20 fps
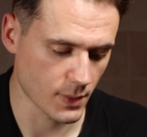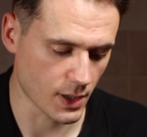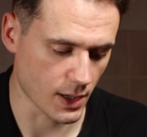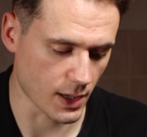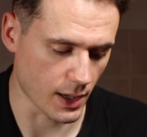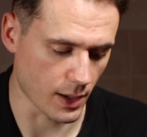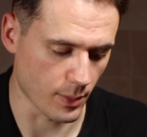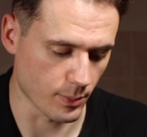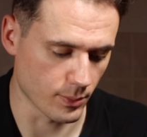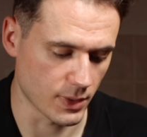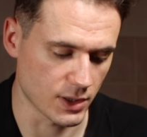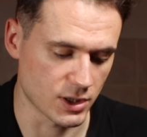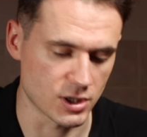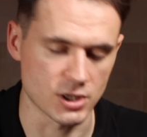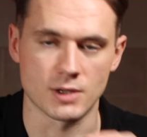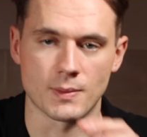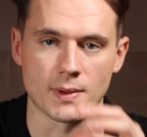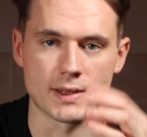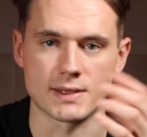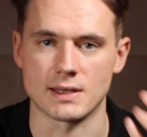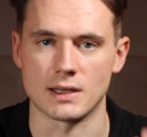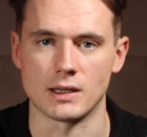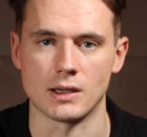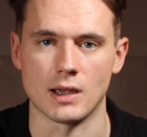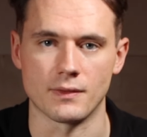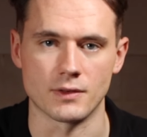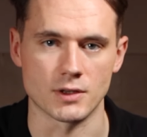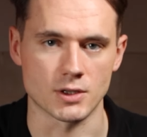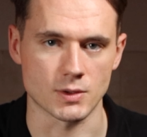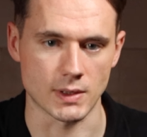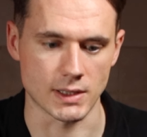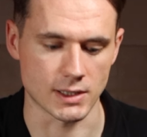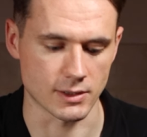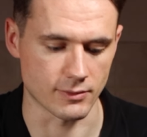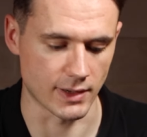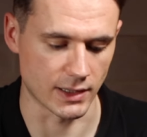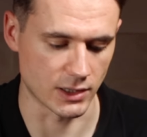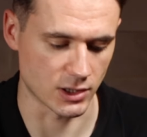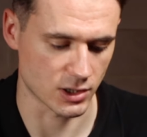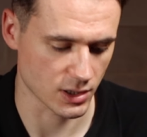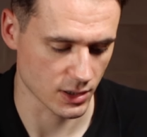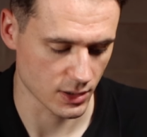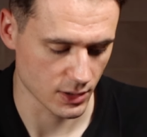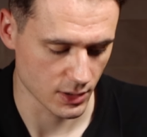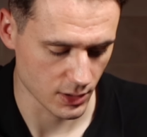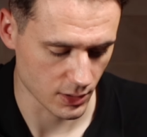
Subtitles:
It just depends how you have the sweets arranged,